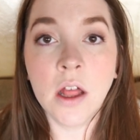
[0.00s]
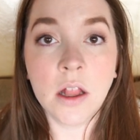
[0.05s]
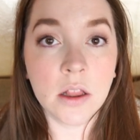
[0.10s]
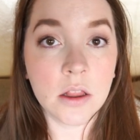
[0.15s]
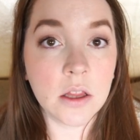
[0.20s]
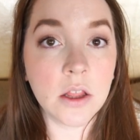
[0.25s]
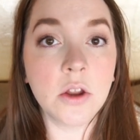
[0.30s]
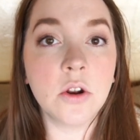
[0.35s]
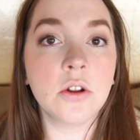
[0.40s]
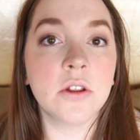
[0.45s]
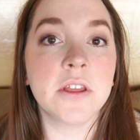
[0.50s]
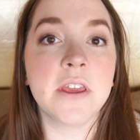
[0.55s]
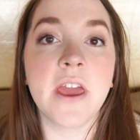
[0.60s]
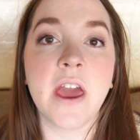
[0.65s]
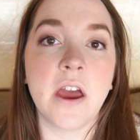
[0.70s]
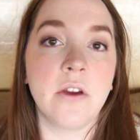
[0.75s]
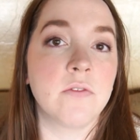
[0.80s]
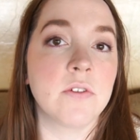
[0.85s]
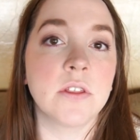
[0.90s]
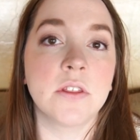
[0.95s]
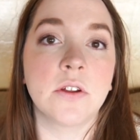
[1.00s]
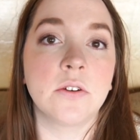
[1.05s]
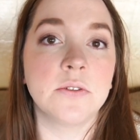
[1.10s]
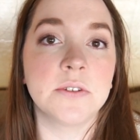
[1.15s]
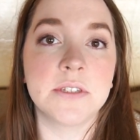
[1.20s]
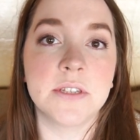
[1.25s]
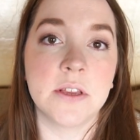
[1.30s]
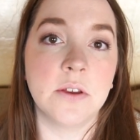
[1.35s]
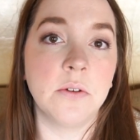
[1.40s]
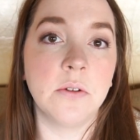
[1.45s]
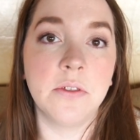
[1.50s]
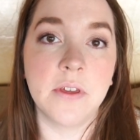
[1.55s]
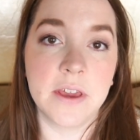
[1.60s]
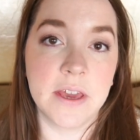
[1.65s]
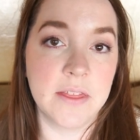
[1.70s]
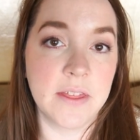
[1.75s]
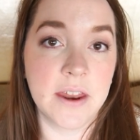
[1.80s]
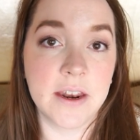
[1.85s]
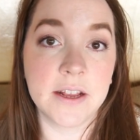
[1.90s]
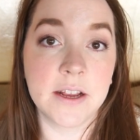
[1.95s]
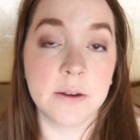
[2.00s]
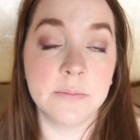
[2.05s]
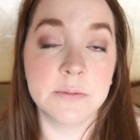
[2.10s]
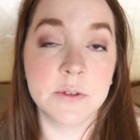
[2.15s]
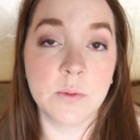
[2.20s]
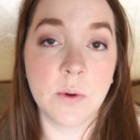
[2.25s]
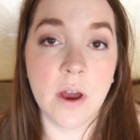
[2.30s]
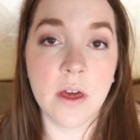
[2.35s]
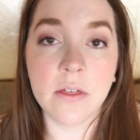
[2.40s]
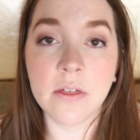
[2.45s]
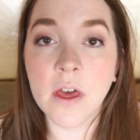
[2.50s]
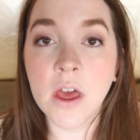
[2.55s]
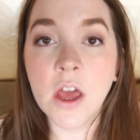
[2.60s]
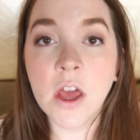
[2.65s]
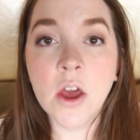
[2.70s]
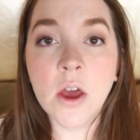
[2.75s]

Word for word: literally every little single thing and that it comes with.